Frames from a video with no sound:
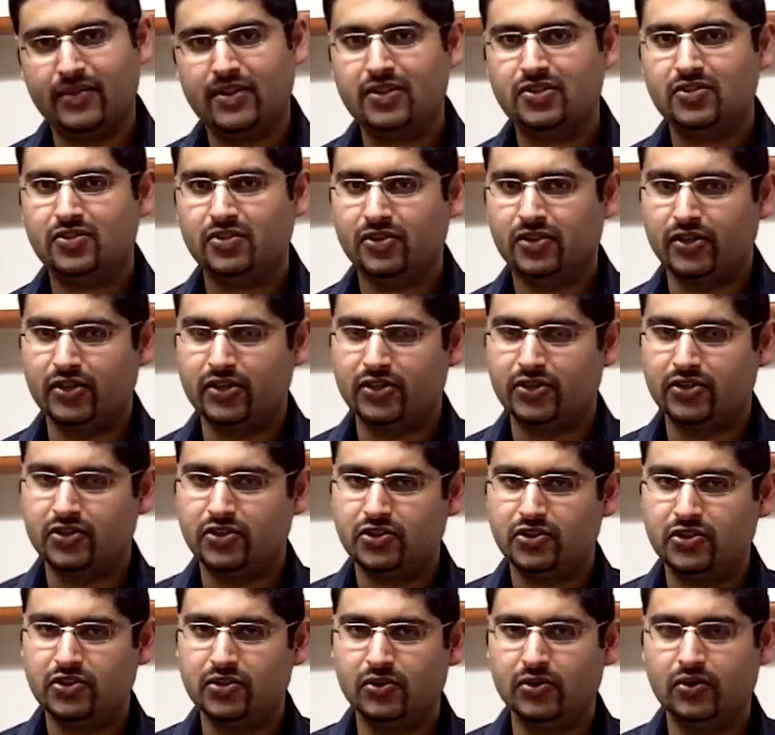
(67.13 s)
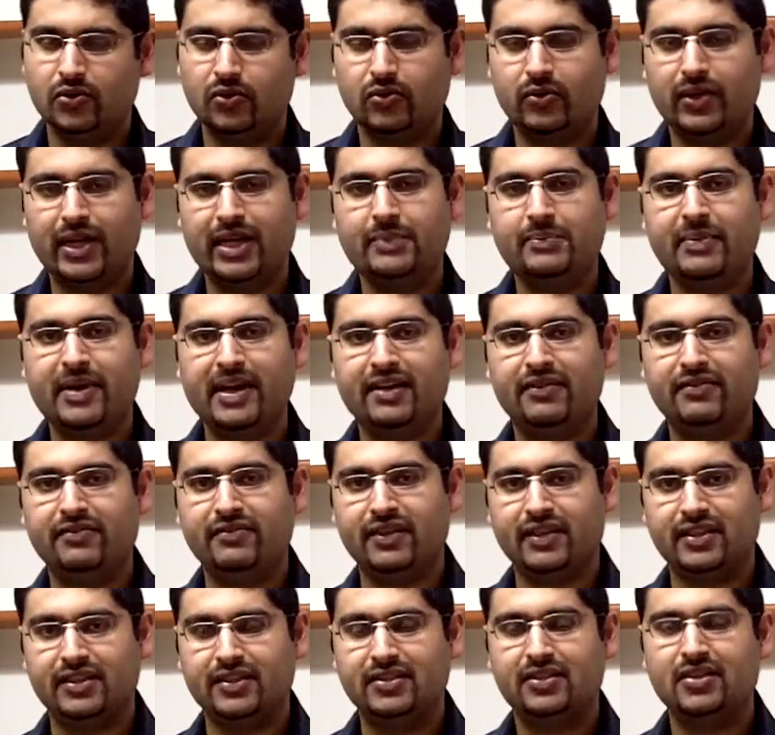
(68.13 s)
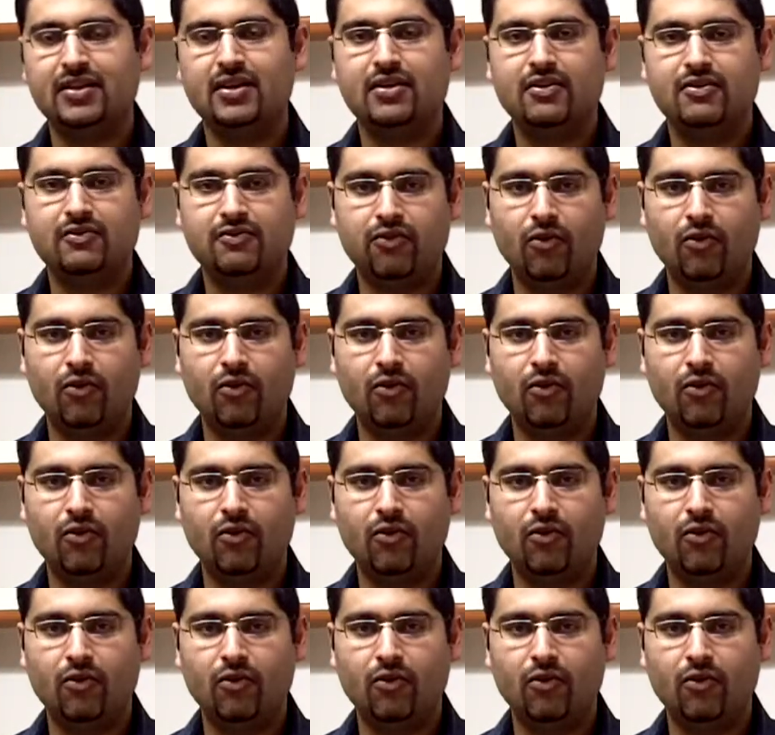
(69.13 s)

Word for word: So there are two great benefits